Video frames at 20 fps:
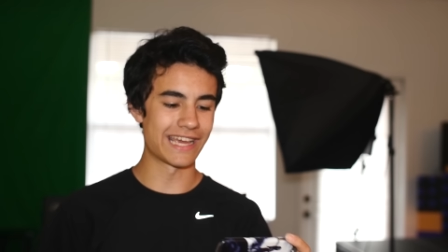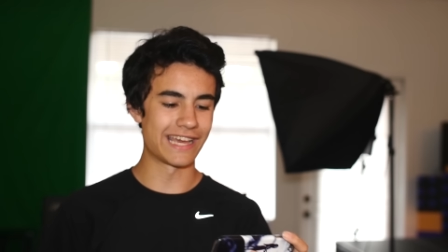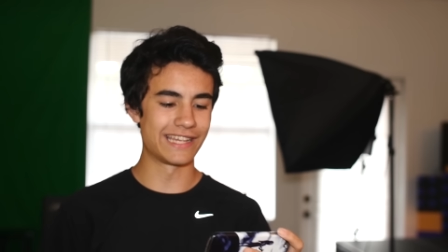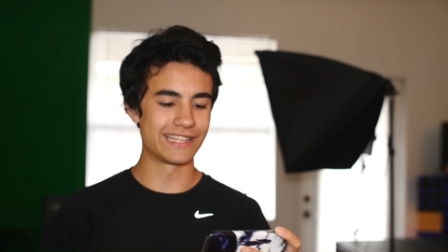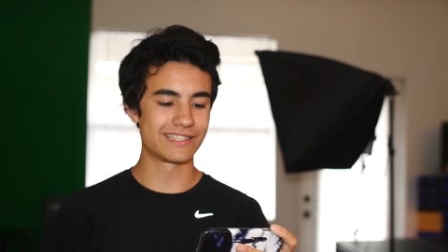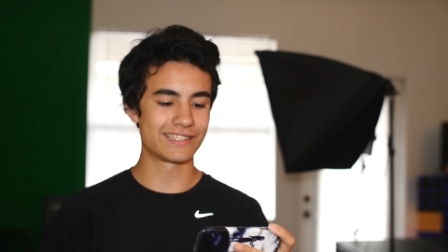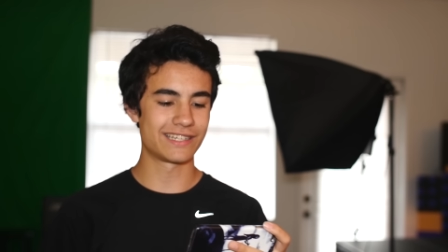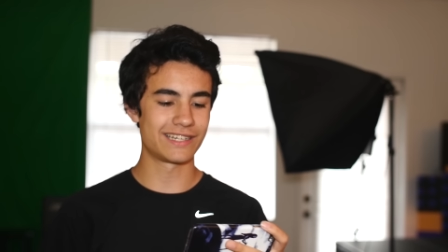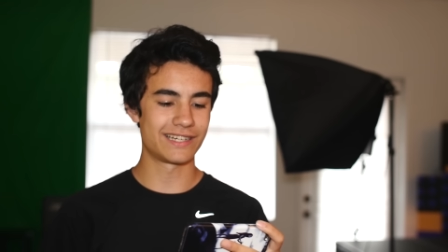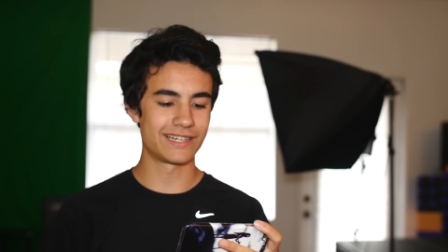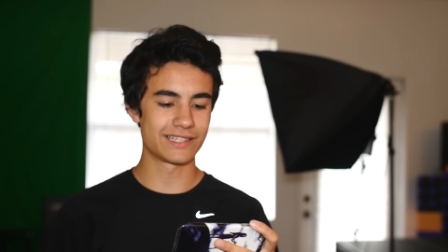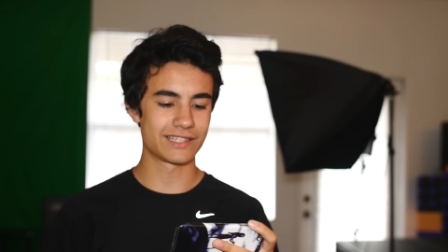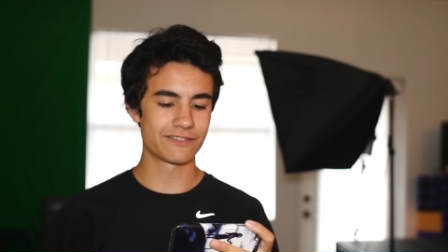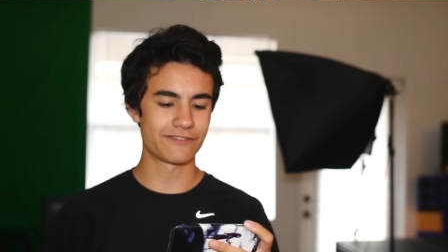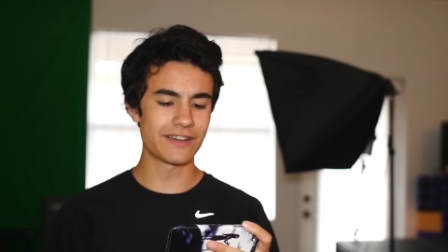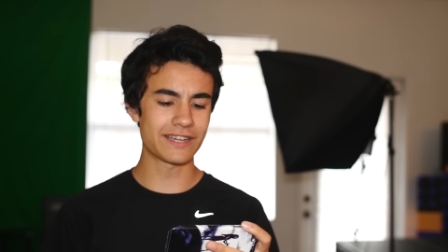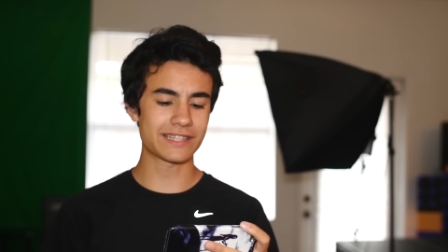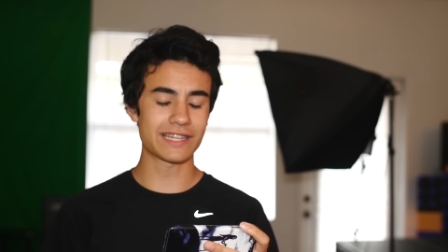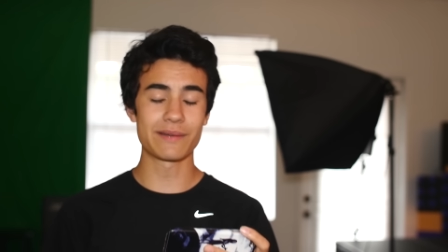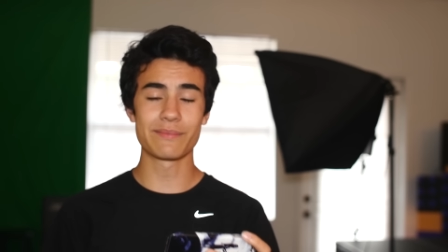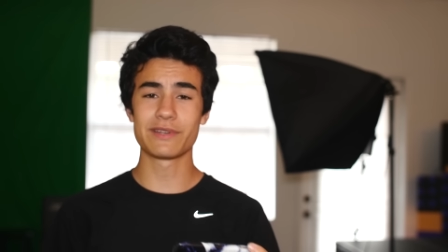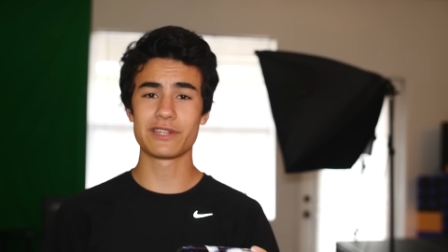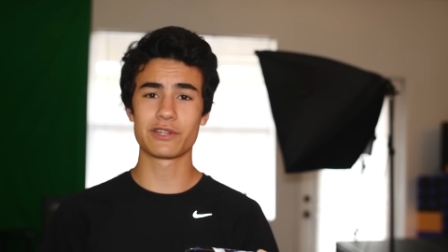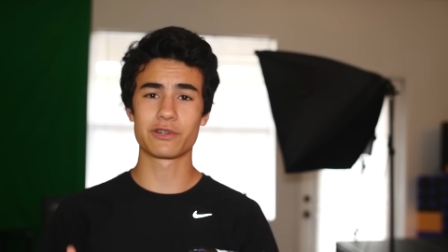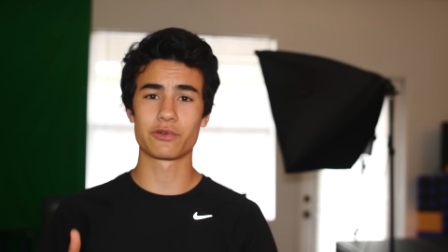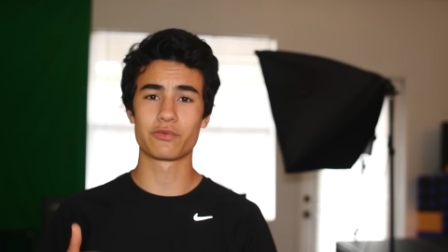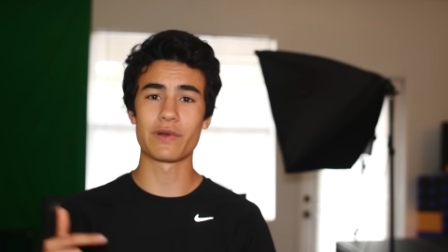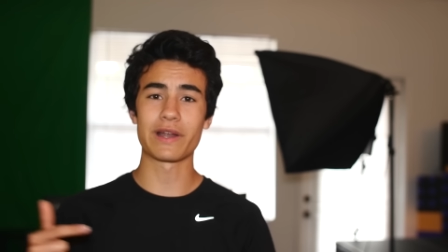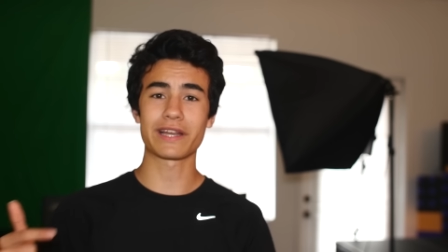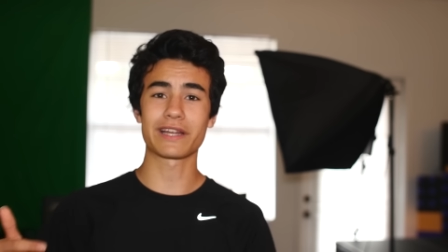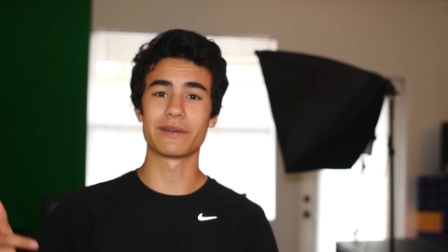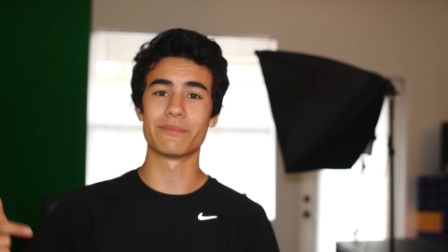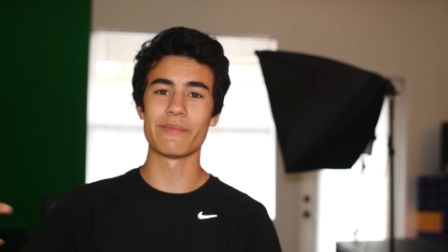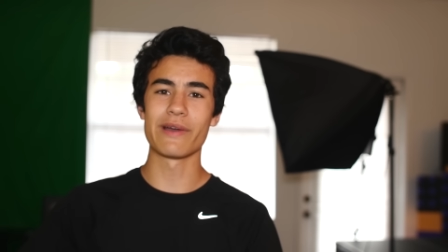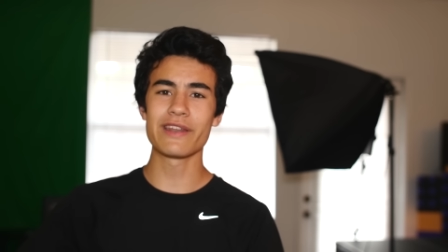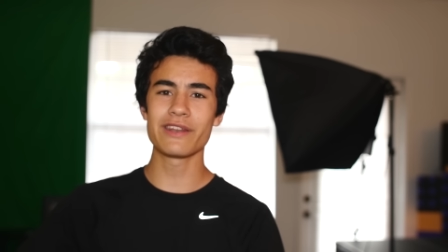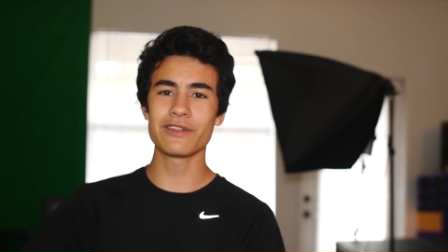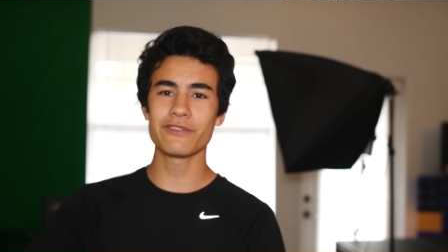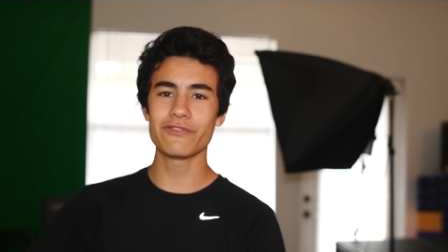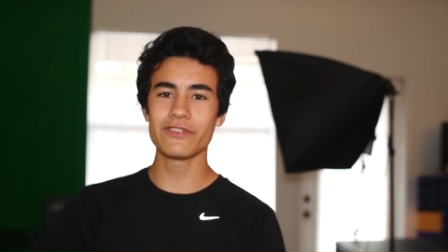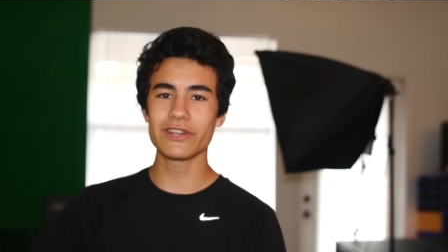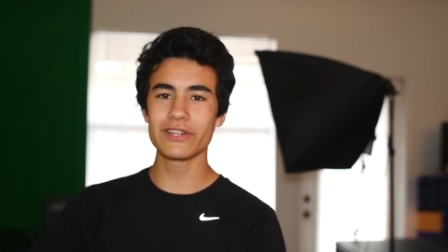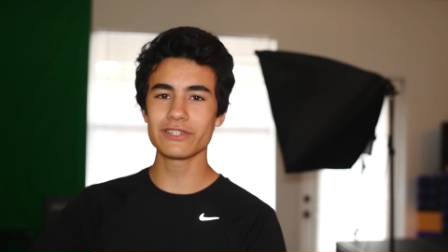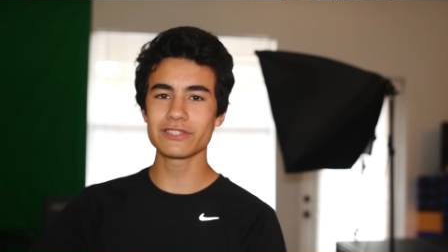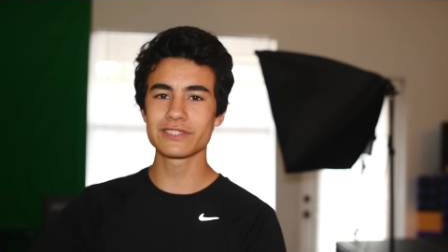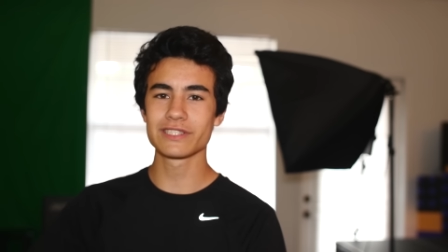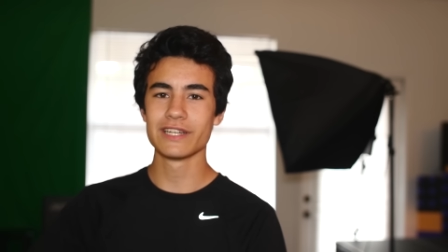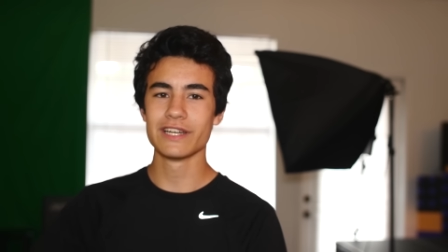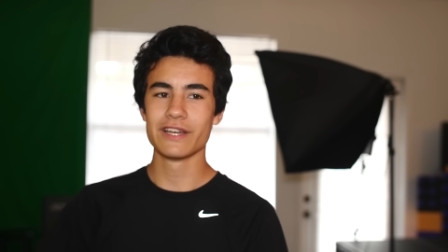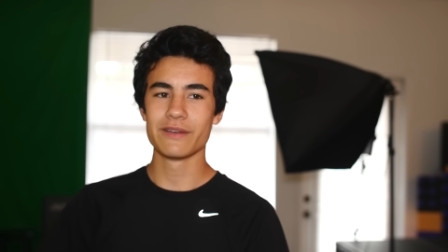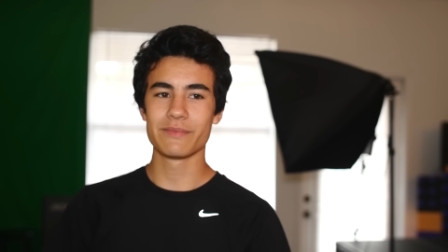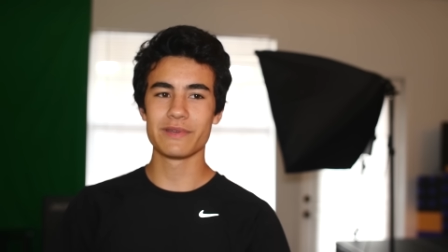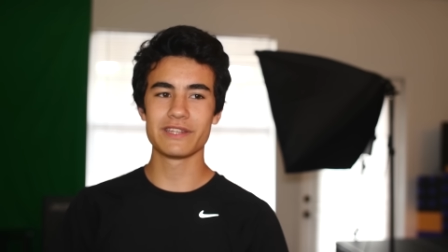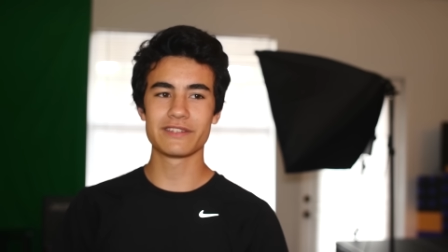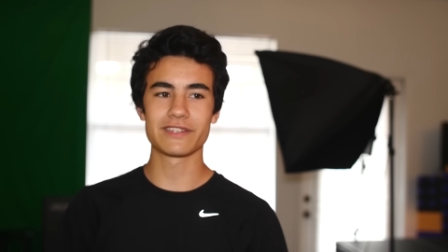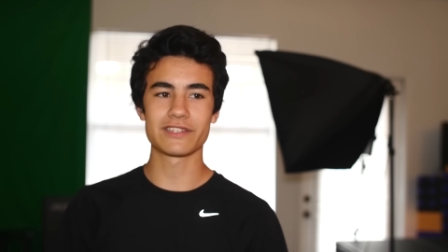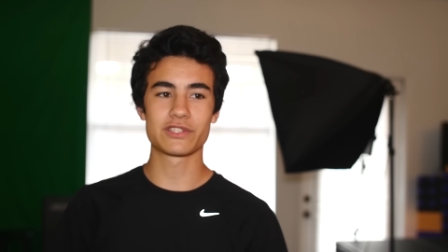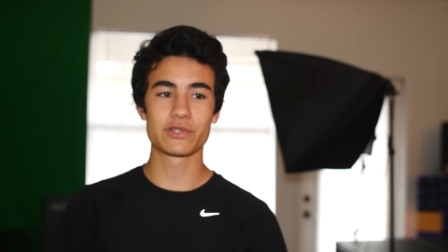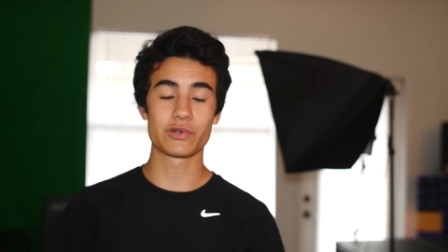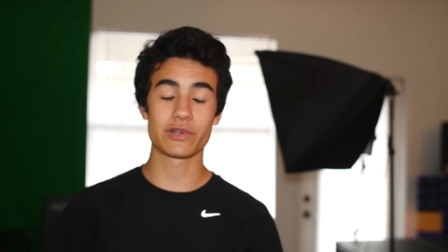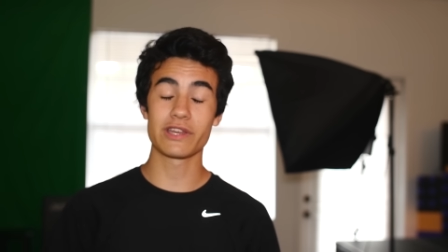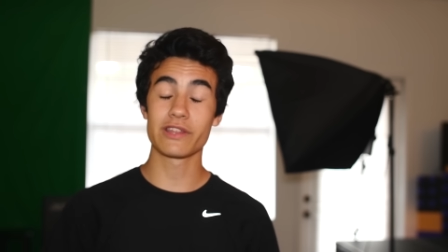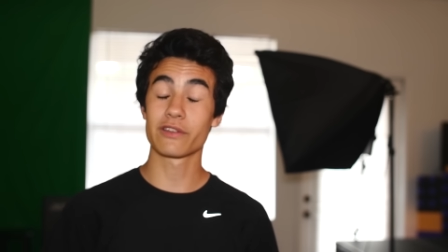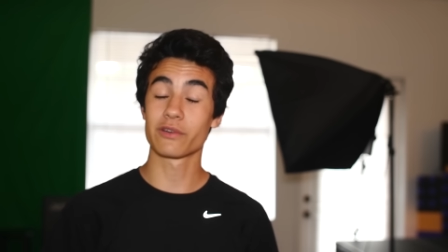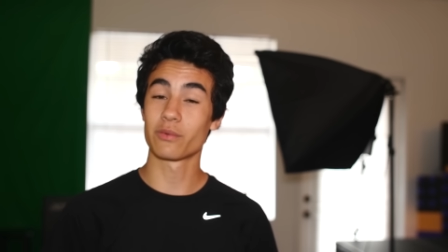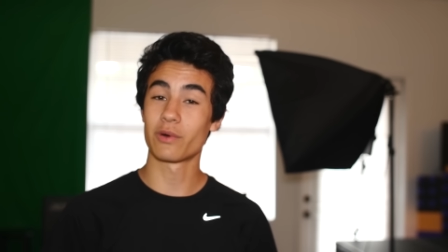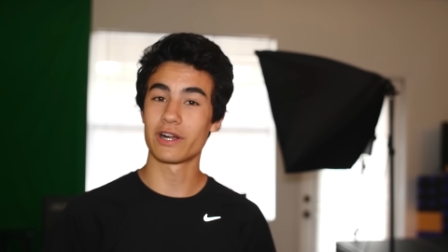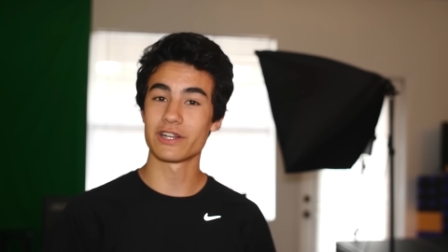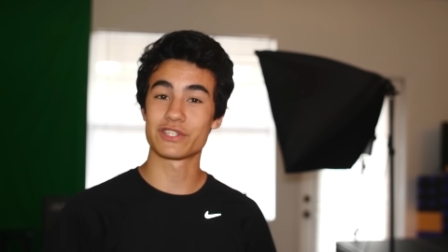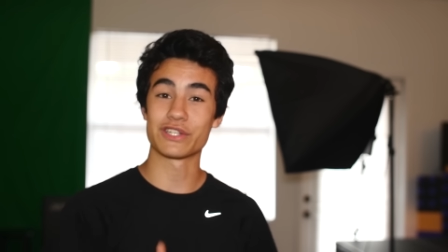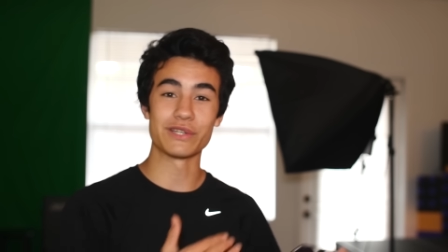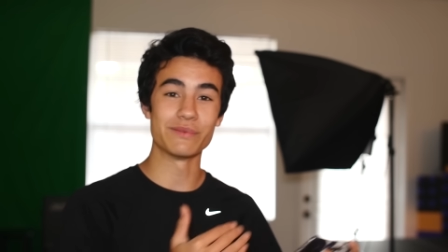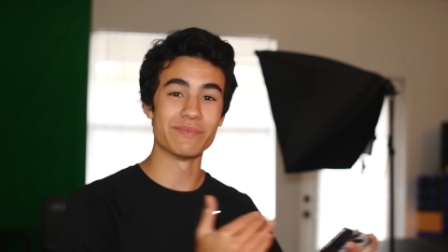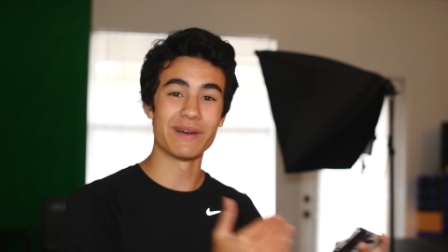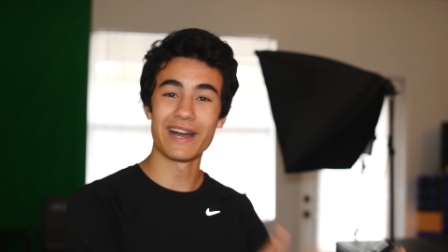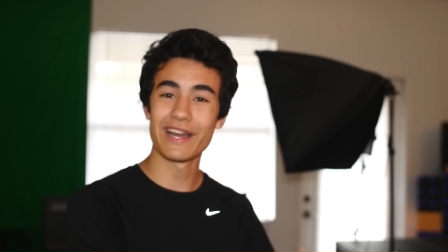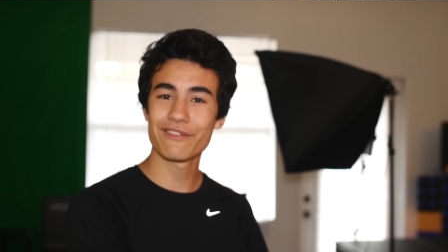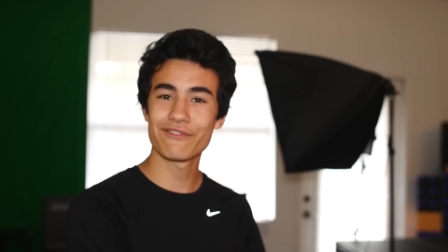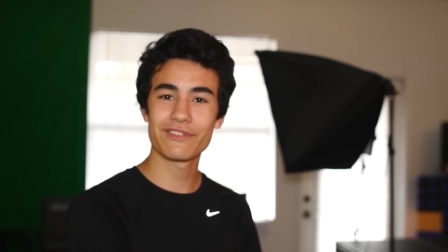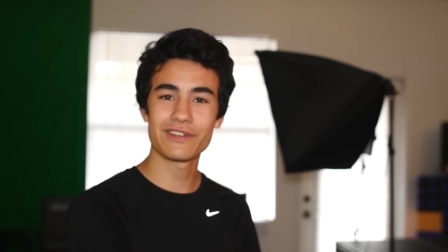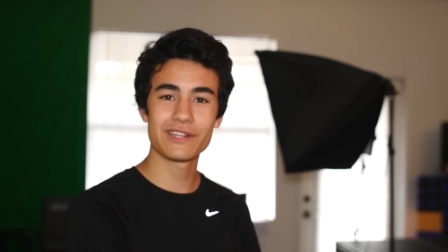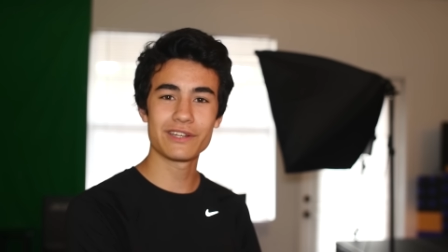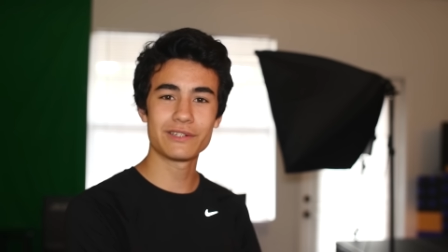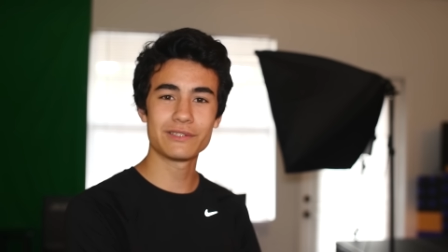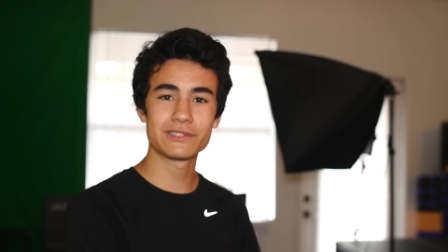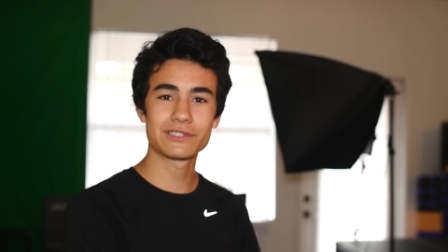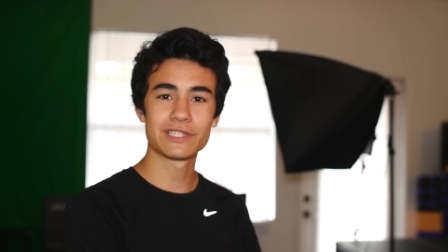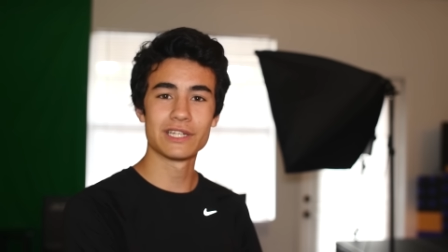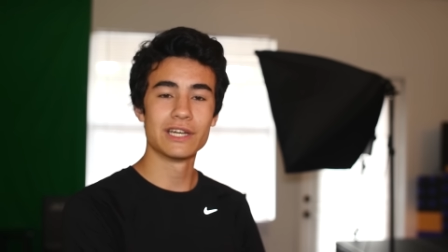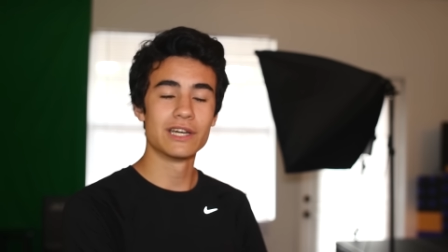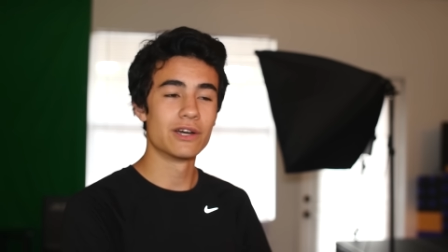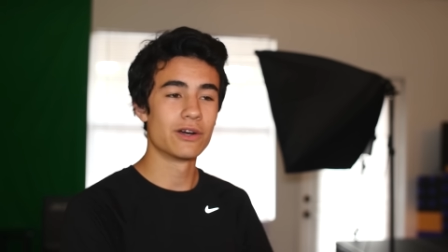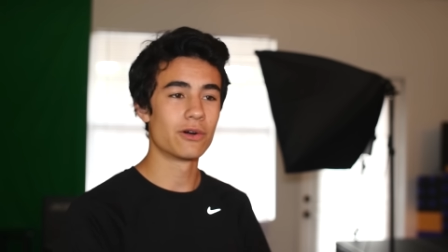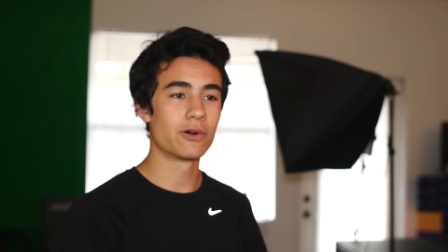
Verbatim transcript: and the fact that I'm in your recommended videos means that you're either watching my videos